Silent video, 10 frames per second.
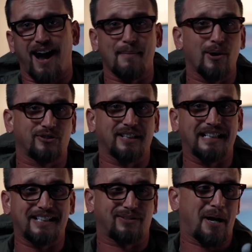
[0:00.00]
I'm
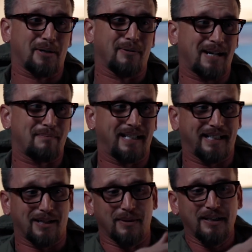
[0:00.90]
OCD, so I don't like
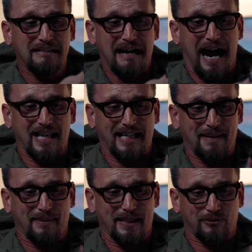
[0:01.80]
bending them. I like
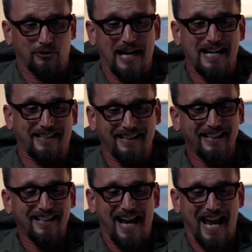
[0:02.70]
keeping them straight,
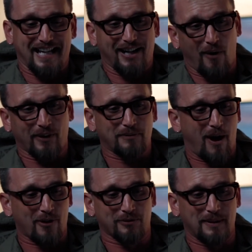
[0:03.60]
and it always
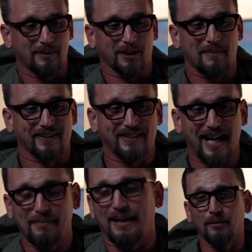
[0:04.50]
bothers me when they're messed
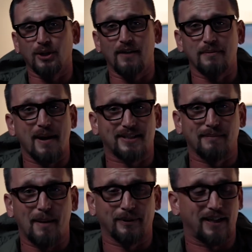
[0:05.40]
up. People love to mess them
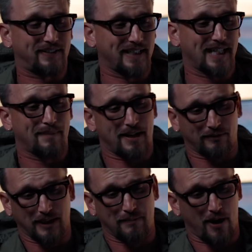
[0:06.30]
up when they see them, and it
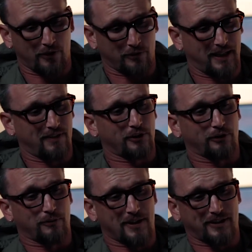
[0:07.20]
really bothers me. If this
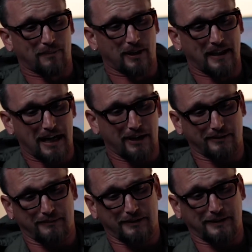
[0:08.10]
one's messed up right now,
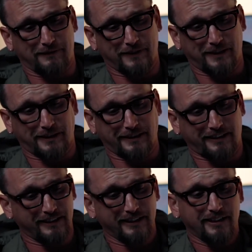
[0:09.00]
I'm gonna fix it.